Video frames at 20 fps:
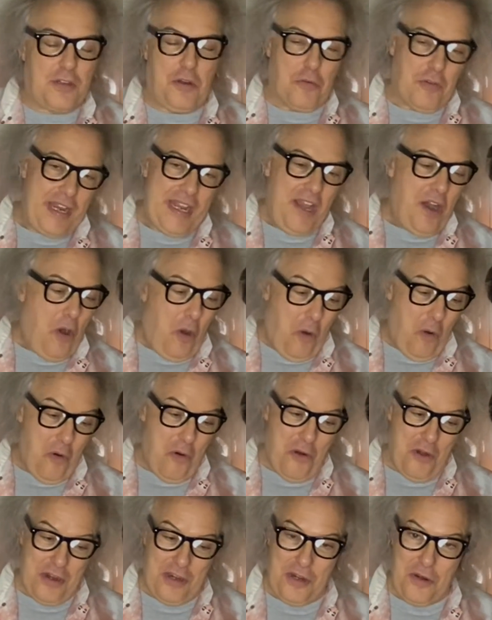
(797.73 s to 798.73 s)
Korea
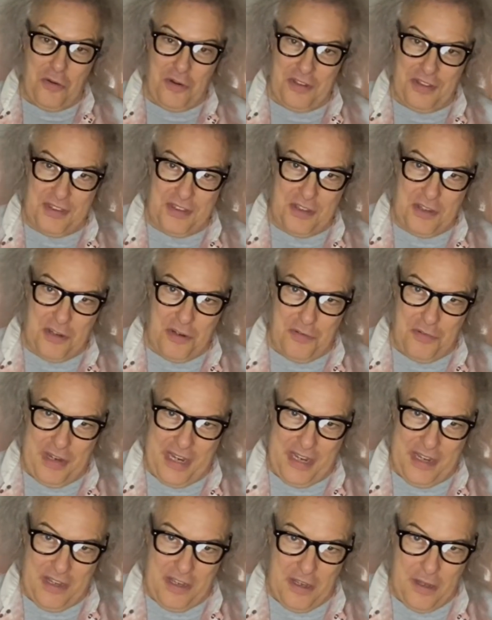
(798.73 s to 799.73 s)
or North
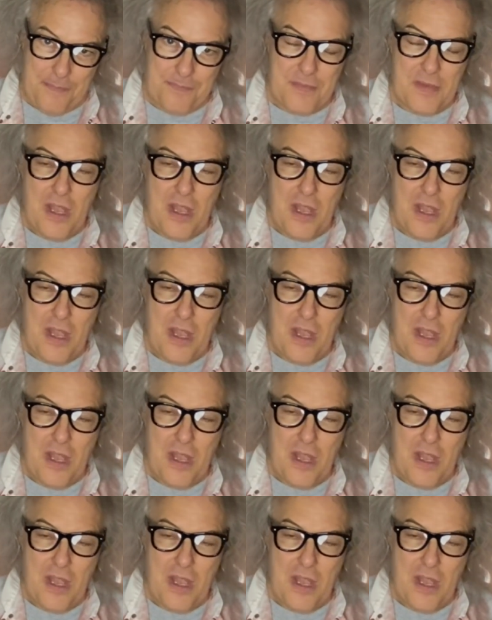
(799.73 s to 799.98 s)
Korea.